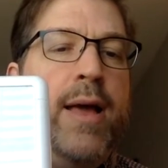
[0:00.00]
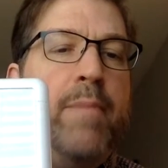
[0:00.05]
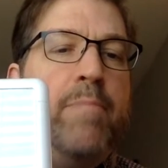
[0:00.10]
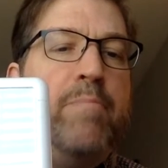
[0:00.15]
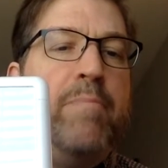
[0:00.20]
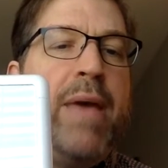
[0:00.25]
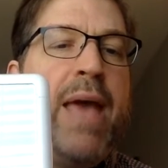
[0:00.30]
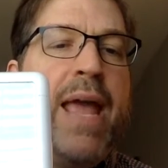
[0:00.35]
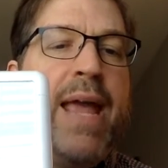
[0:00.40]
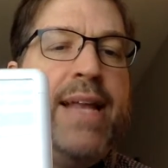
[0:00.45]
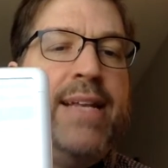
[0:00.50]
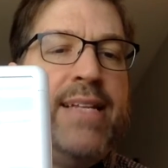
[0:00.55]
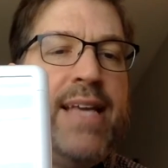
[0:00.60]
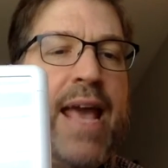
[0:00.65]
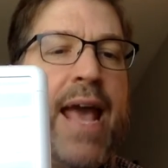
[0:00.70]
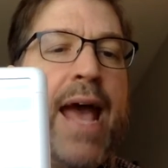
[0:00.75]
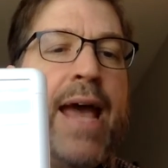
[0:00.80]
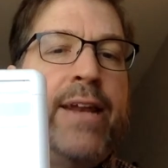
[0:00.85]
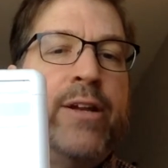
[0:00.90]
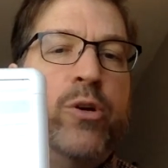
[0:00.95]
main
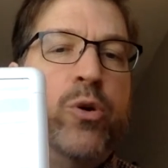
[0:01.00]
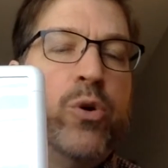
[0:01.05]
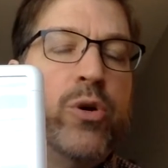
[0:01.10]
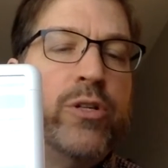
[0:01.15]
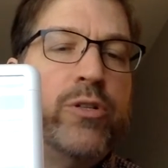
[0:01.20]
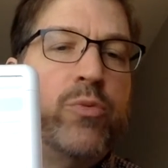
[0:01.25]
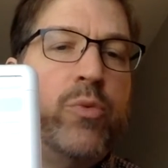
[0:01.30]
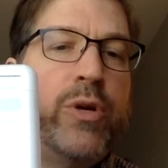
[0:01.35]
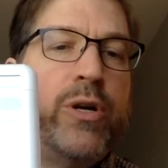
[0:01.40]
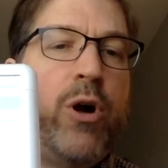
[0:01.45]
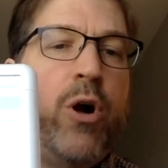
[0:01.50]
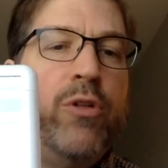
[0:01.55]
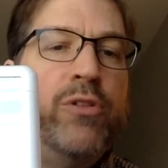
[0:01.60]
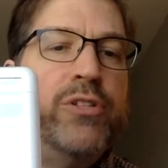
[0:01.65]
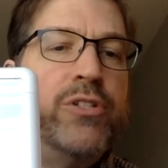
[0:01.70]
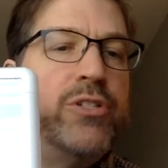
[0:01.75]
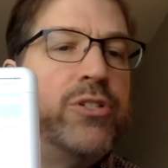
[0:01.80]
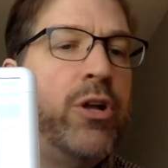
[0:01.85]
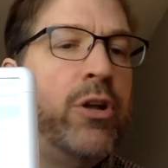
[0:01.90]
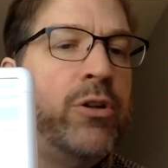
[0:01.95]
categories, what we call the
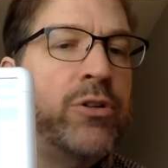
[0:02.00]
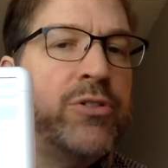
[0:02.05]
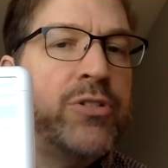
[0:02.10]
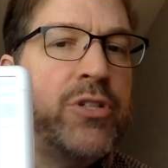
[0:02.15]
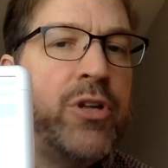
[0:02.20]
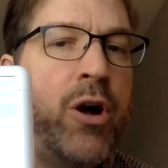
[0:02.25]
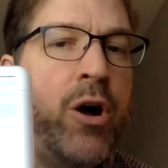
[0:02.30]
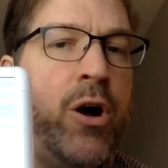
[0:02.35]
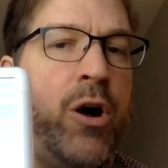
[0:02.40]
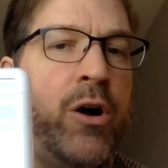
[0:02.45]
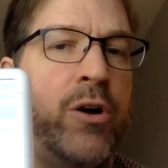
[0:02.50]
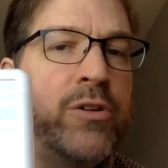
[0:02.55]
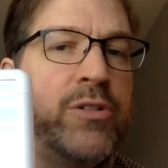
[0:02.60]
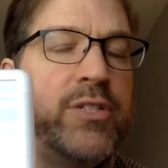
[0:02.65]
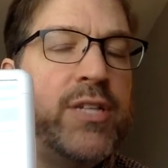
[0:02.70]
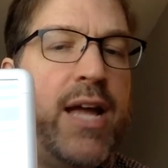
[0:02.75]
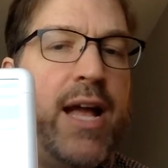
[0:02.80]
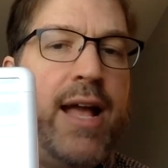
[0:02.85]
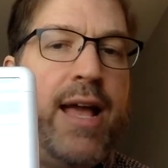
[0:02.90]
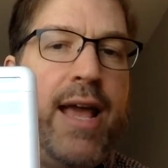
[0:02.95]
solo songs
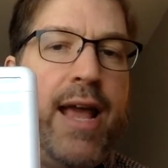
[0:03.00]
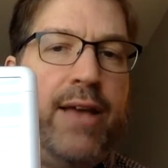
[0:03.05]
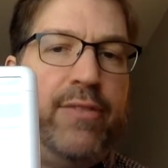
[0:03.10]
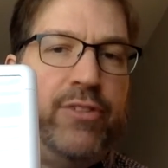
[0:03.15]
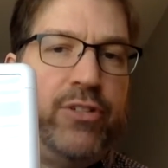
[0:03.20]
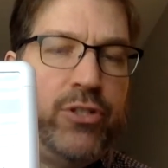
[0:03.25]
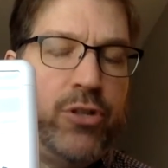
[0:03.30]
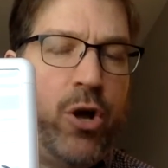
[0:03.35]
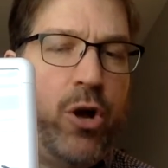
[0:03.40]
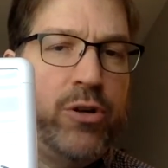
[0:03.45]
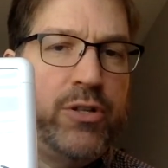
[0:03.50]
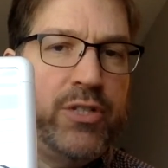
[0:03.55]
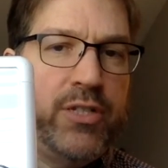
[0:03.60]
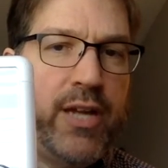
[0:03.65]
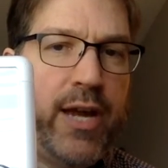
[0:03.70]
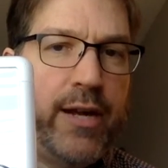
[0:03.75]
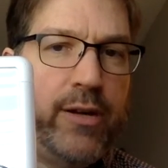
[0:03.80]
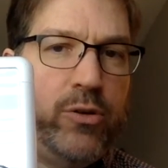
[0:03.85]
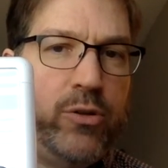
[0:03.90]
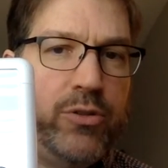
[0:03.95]
and the song
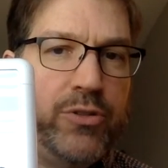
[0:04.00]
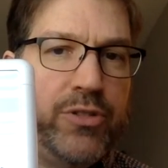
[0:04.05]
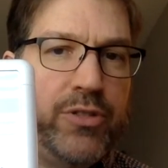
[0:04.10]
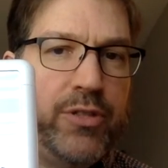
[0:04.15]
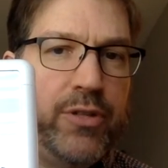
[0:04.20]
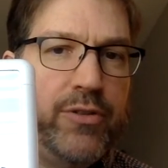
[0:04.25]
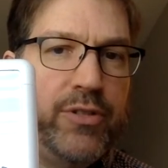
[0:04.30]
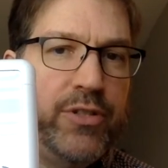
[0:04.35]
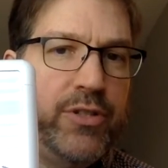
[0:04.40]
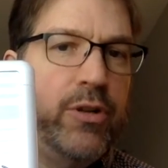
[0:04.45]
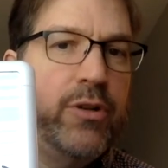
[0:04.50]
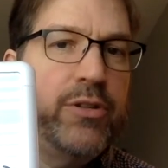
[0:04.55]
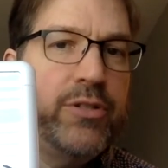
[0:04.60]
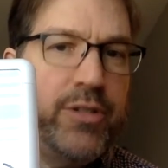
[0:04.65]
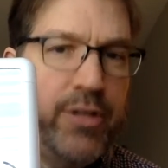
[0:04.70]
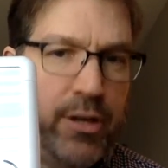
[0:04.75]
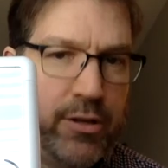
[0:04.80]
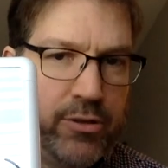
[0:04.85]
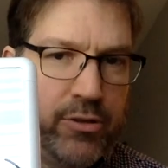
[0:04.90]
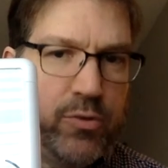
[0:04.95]
cycles. So the solo
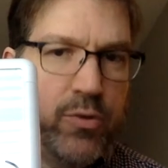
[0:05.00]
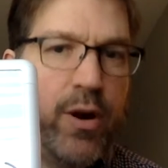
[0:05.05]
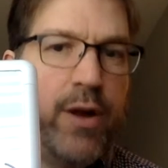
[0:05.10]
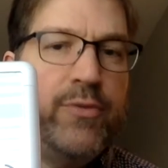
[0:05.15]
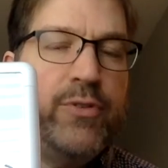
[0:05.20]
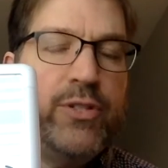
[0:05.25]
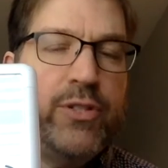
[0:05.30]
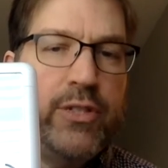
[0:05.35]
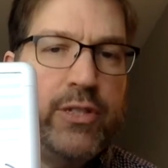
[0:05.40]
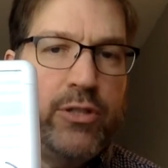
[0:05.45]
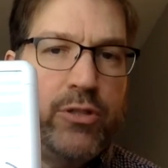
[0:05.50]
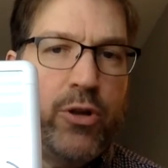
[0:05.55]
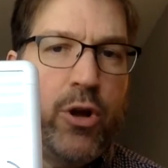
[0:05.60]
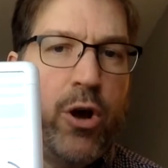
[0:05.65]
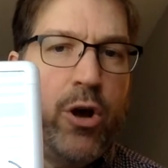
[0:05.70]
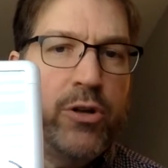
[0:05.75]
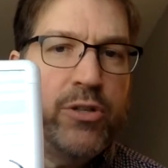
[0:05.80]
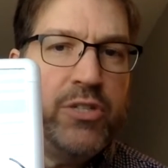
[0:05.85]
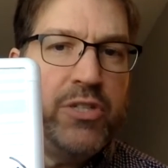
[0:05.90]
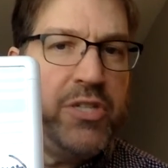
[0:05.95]
songs are obviously
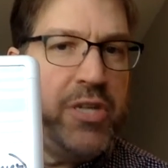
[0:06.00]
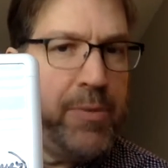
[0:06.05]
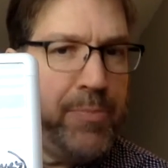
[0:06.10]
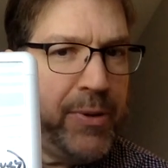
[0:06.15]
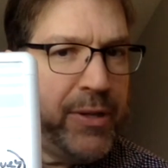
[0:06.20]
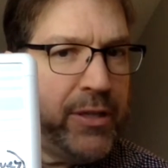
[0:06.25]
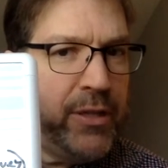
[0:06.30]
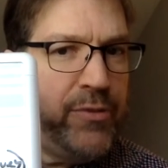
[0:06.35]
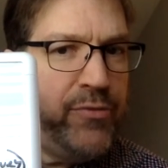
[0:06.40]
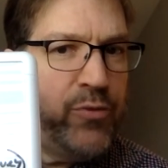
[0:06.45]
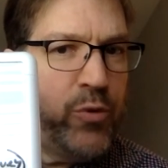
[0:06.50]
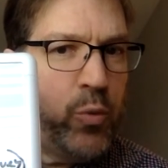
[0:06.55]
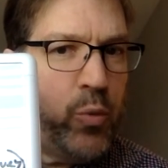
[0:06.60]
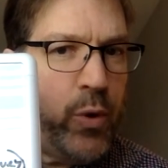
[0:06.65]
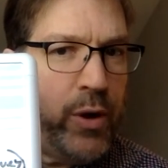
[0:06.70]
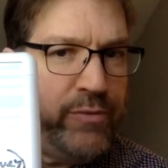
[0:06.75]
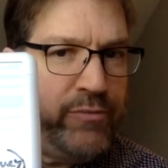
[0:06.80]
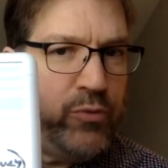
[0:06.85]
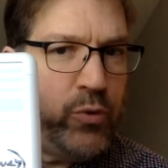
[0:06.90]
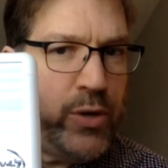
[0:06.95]
songs typically for
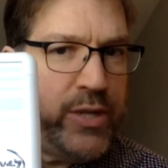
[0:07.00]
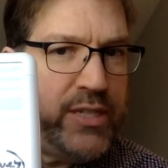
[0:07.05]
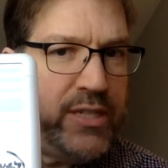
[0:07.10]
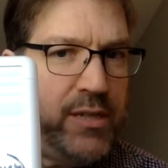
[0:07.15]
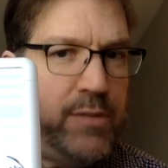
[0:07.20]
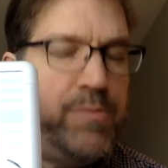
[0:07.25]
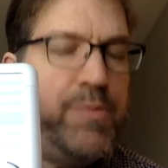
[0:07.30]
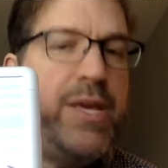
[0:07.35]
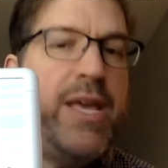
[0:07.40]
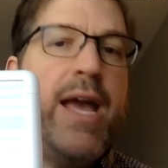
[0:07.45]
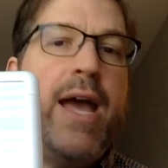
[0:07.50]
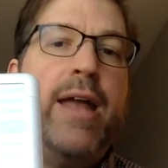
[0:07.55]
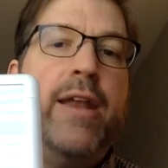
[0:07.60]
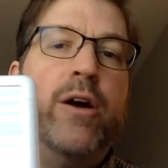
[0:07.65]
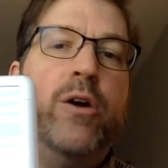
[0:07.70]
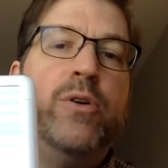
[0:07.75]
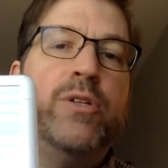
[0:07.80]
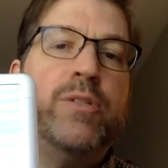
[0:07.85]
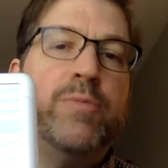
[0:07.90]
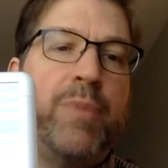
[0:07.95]
one voice and
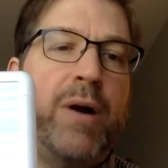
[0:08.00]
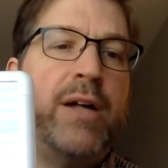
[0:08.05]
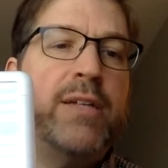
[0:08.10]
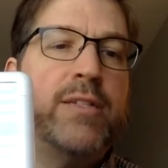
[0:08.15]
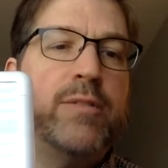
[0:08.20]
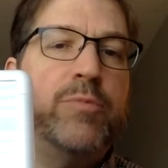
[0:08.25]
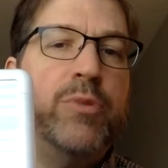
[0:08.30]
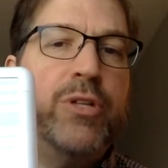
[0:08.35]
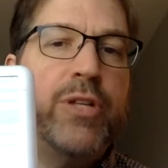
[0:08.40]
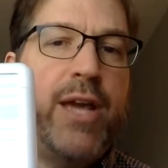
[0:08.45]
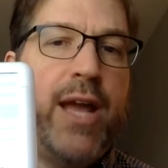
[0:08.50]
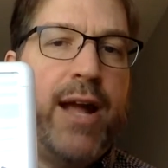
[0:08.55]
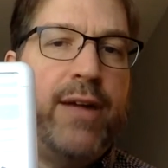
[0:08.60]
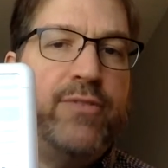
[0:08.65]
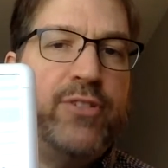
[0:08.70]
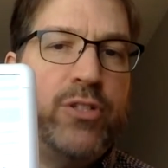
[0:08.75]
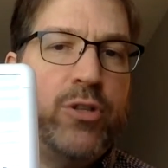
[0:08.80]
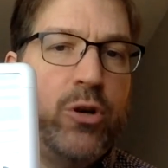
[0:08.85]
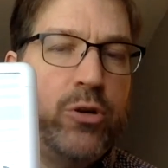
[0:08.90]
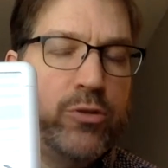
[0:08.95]
piano. It's possible to have
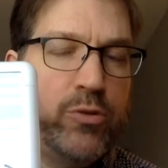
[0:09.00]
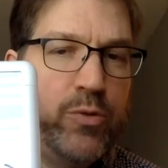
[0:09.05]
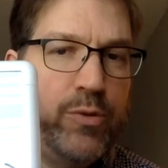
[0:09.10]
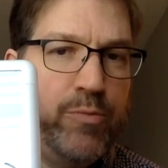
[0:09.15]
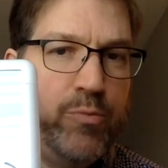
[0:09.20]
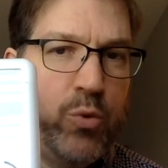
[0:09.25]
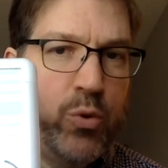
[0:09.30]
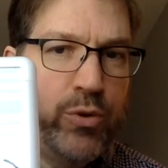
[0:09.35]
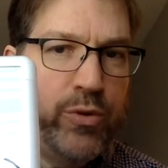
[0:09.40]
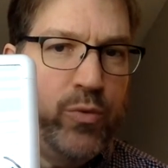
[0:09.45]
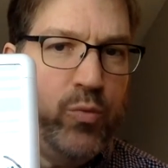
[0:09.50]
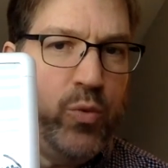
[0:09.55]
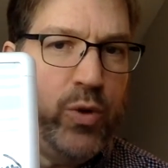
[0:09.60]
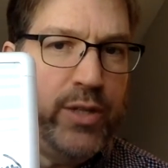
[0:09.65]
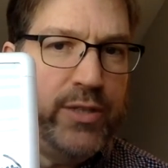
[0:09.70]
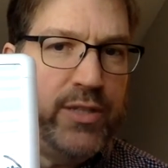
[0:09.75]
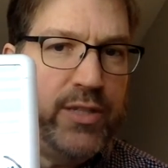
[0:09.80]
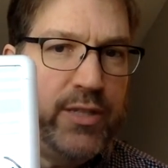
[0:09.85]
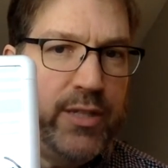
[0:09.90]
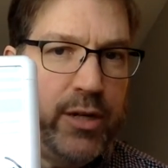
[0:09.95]
songs with more than
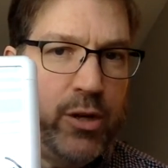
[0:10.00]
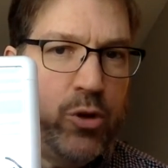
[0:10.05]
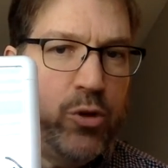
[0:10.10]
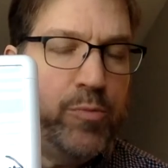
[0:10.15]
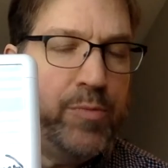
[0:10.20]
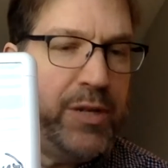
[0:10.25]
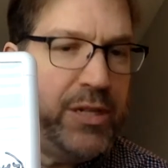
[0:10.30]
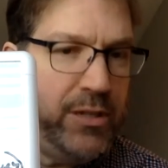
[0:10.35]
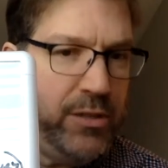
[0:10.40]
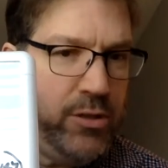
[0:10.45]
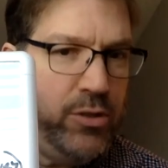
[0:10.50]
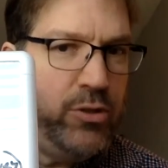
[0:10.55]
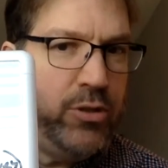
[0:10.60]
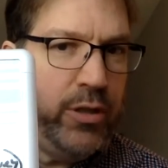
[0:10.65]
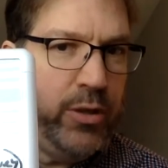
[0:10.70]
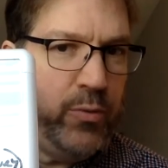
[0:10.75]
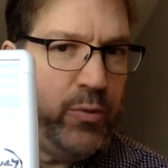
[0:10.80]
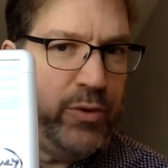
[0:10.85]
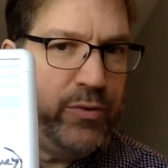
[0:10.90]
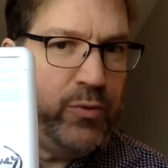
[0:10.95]
one singer, but usually
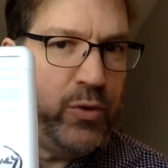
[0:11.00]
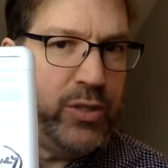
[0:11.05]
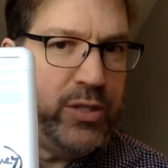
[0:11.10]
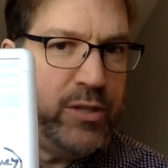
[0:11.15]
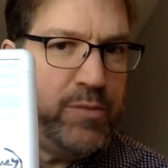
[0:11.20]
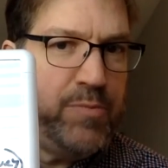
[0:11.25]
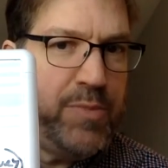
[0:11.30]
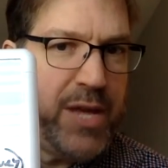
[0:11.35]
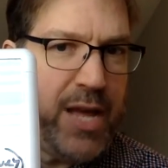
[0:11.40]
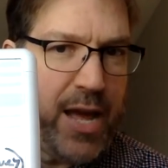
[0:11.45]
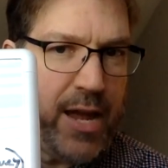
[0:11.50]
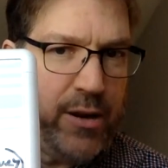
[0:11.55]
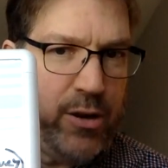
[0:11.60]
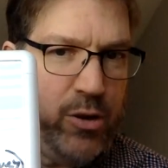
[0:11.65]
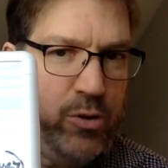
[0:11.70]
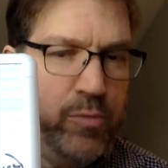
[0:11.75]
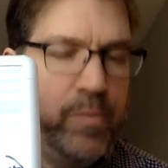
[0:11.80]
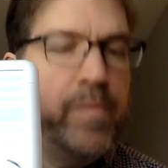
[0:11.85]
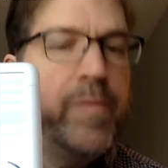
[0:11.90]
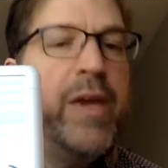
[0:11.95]
one voice and
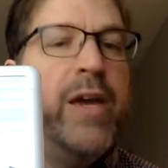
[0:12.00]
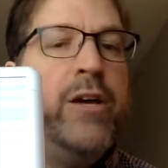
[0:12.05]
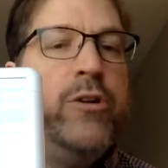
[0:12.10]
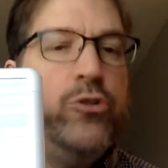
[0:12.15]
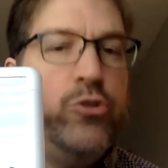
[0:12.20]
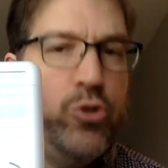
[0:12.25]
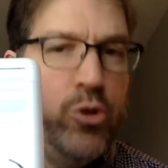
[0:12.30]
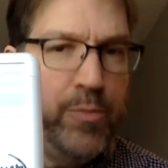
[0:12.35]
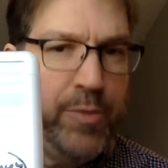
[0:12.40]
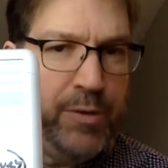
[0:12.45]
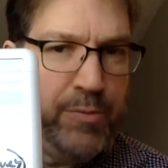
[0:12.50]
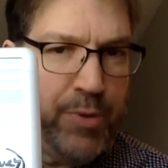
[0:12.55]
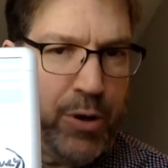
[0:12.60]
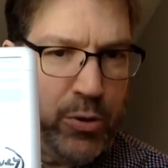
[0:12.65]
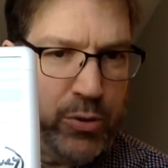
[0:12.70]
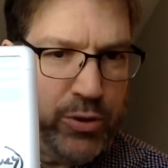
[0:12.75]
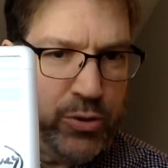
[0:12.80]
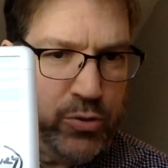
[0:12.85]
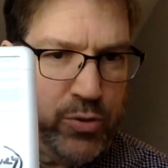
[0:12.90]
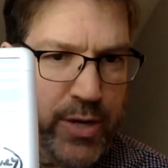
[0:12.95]
piano, German
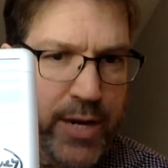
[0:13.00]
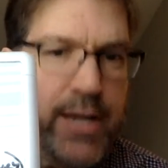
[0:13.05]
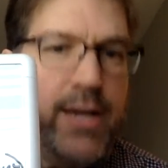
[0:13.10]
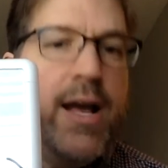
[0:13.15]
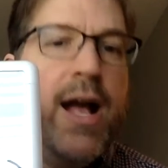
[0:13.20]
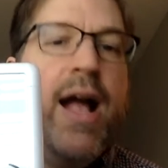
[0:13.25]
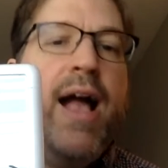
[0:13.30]
poetry.